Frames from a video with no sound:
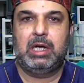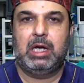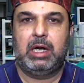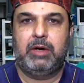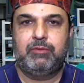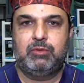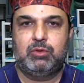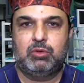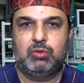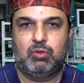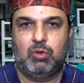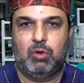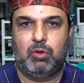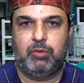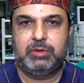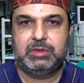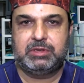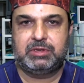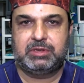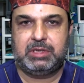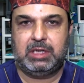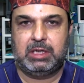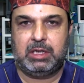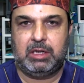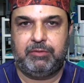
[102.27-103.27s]
have to go
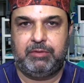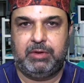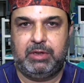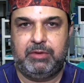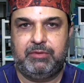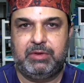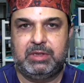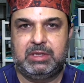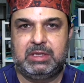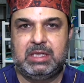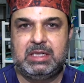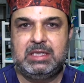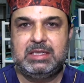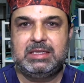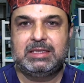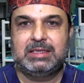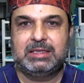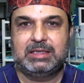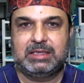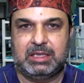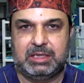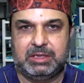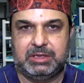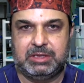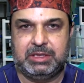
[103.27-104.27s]
straight away with the
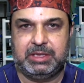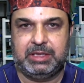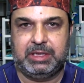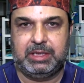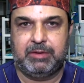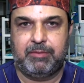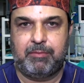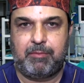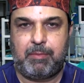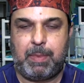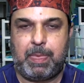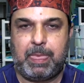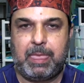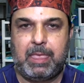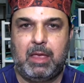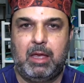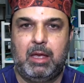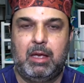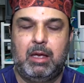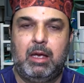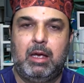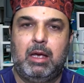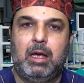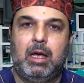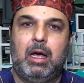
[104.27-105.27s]
surgery.
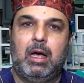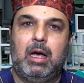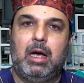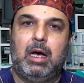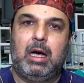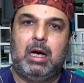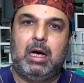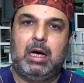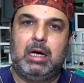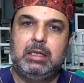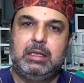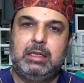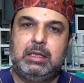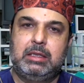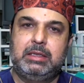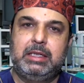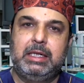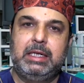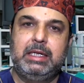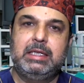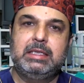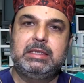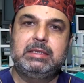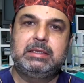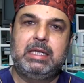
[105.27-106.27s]
Other
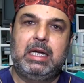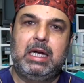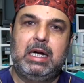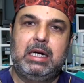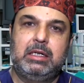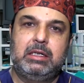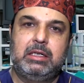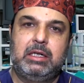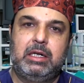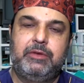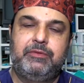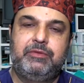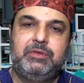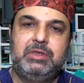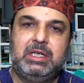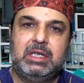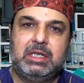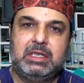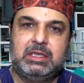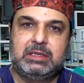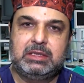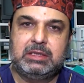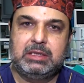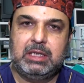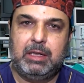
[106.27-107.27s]
thing is that if there
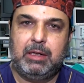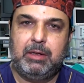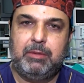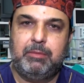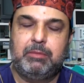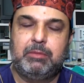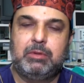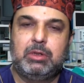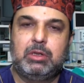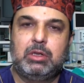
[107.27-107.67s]
is a